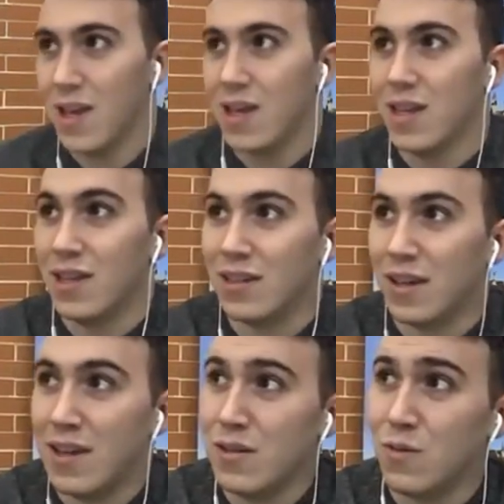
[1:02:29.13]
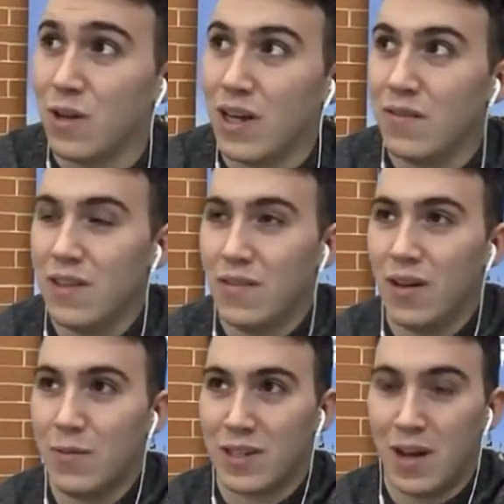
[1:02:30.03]
In this case, we have
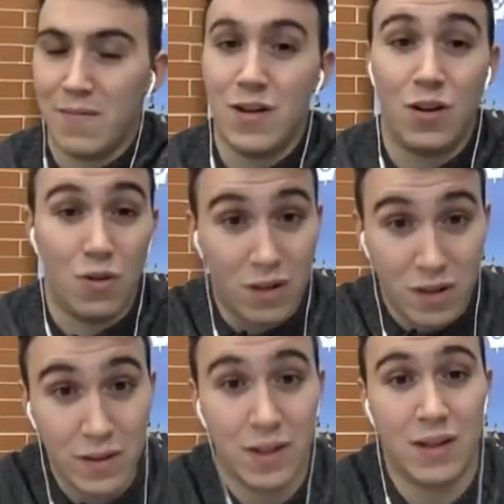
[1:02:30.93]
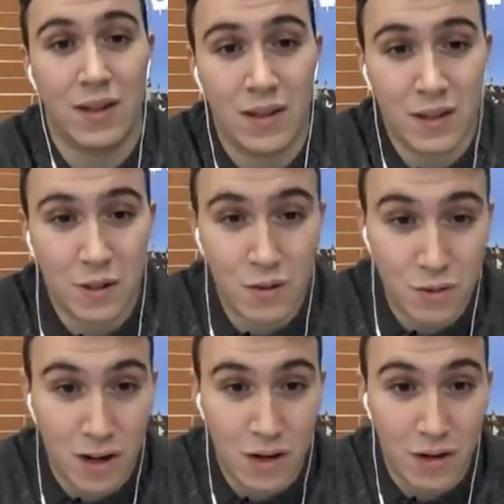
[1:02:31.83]
developed some low-level
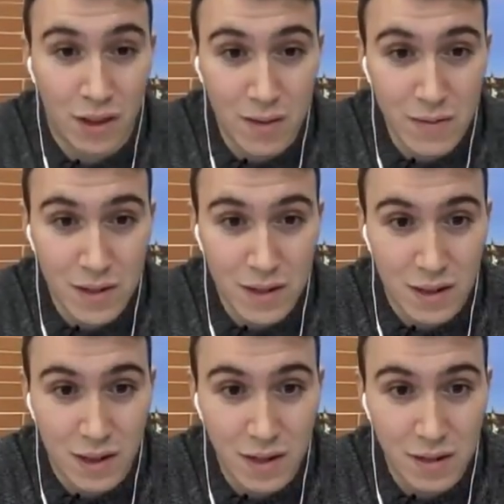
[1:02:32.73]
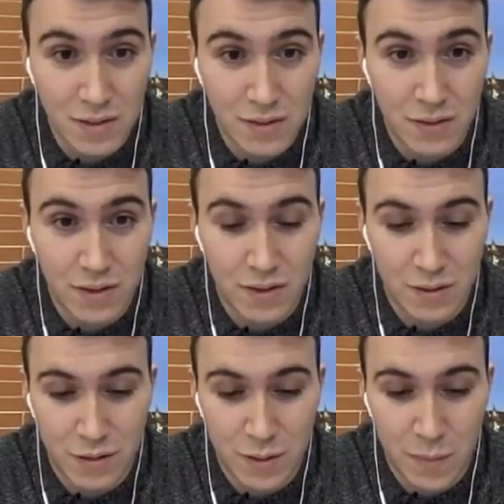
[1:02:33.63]
control algorithms, in this case,
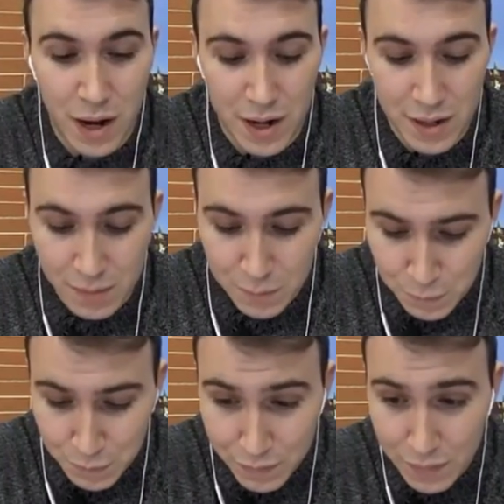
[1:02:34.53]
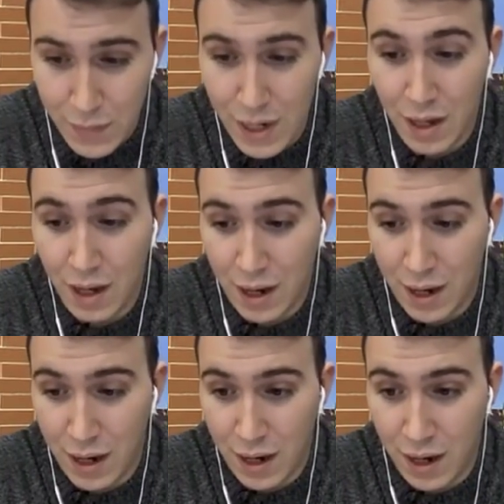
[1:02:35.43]
for planning.
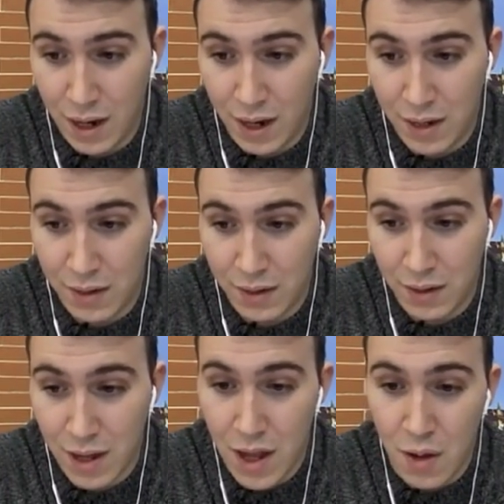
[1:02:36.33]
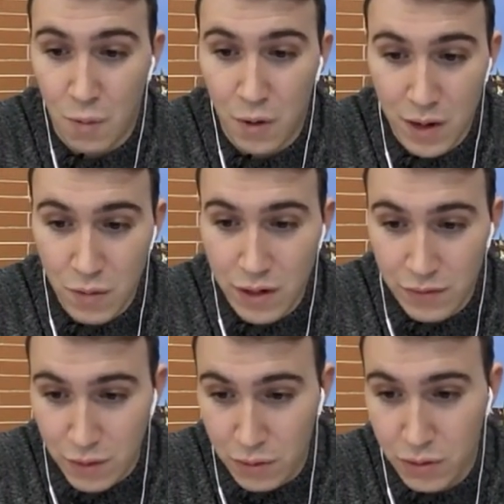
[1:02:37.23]
And we are really
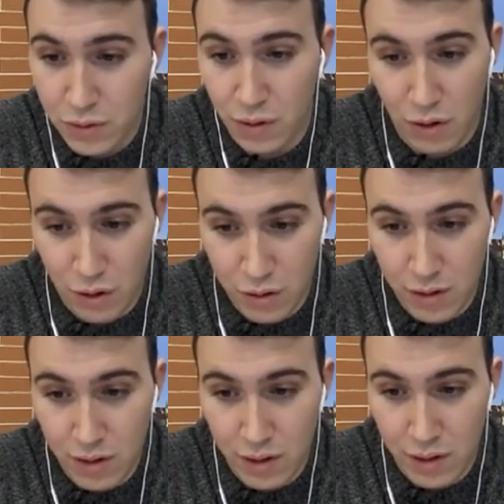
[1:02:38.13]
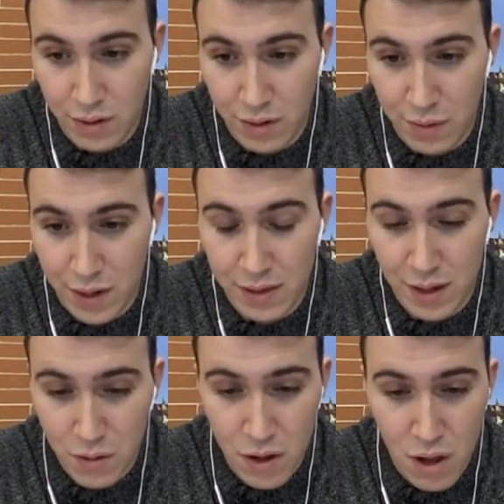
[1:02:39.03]
focused on, right
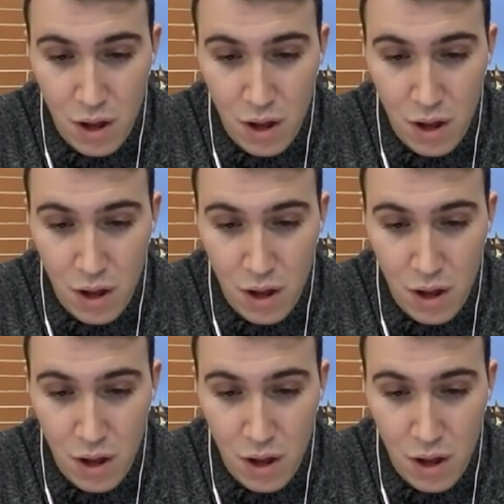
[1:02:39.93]
now,